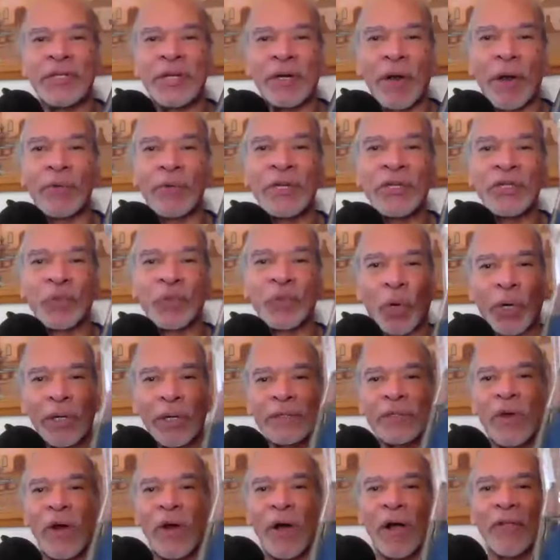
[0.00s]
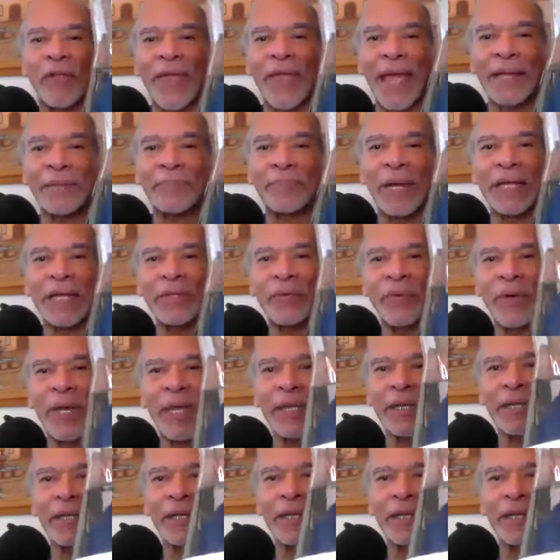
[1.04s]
there a resort called that, by the way?